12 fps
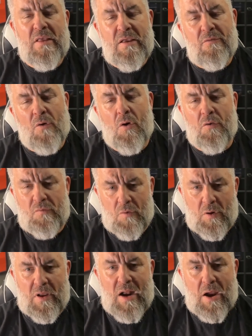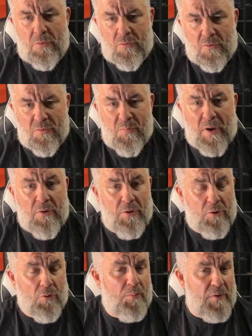These also get algorithmically
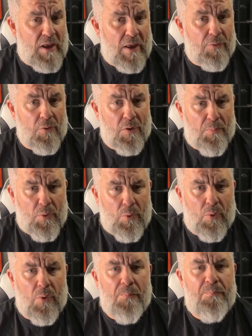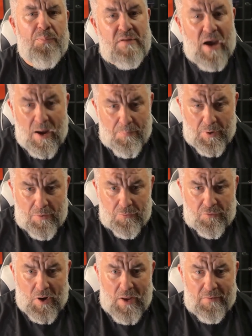grouped together in a pool. Topical
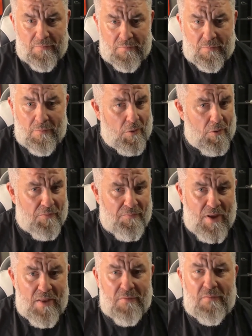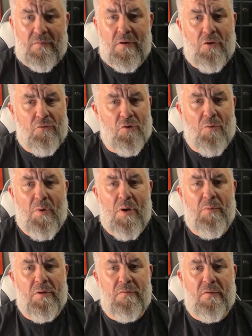trends, current events, cultural
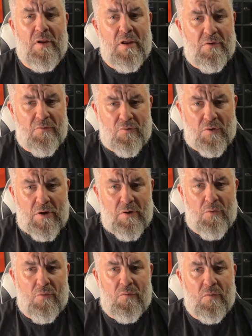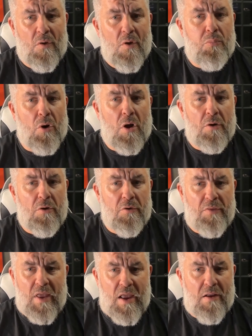moments, industry news, broader
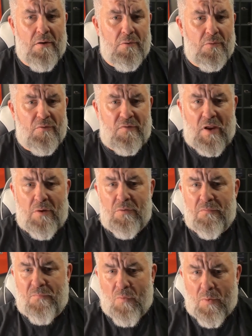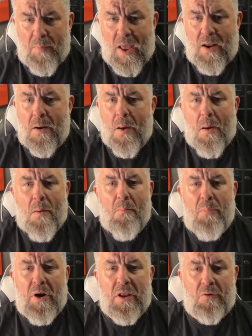than sound and format,
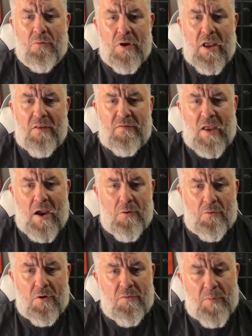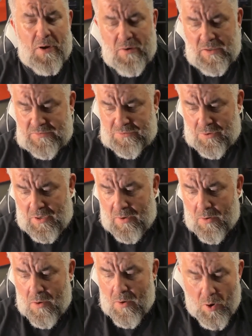but it creates algorithmic clustering.
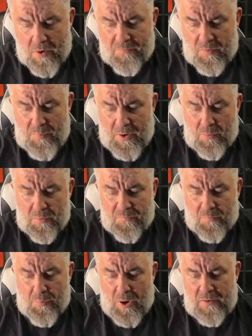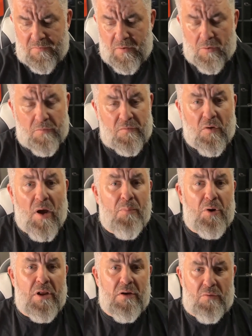One of the big ones for brands here is
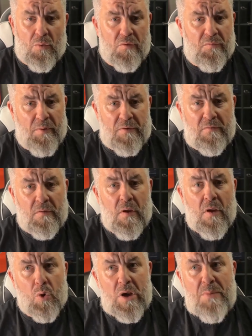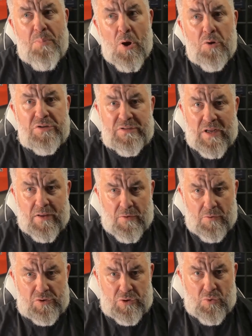celebrity endorsements. Reposting
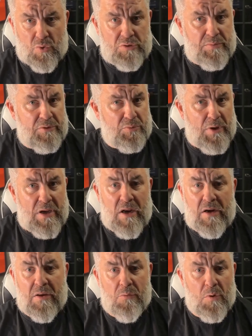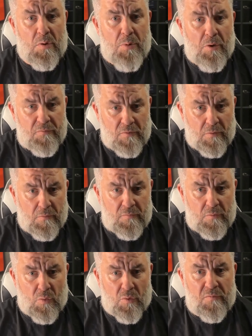those endorsements, recutting and reposting those
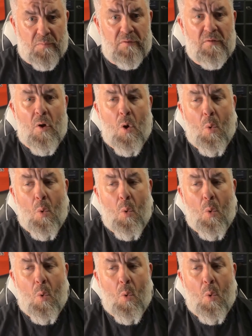endorsements